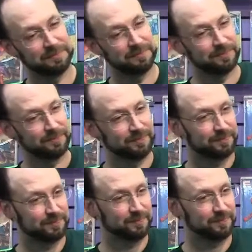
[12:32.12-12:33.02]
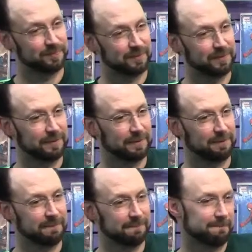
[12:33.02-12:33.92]

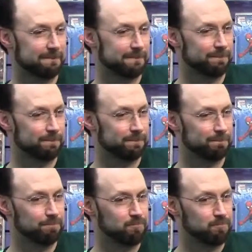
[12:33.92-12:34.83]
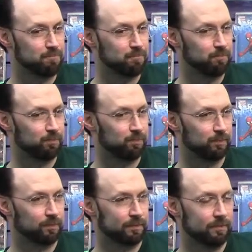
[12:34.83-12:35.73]

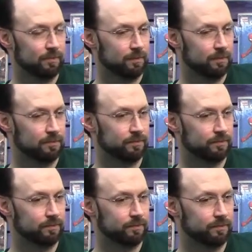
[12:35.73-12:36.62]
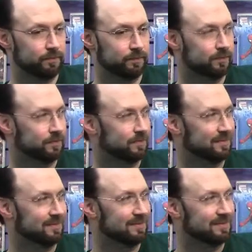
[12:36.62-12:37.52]

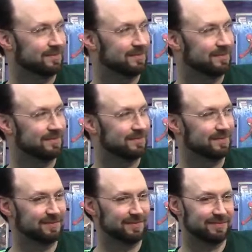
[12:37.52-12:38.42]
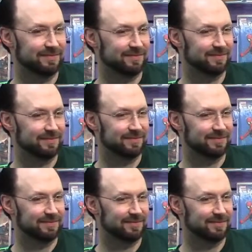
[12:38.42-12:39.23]
The person shown says nothing.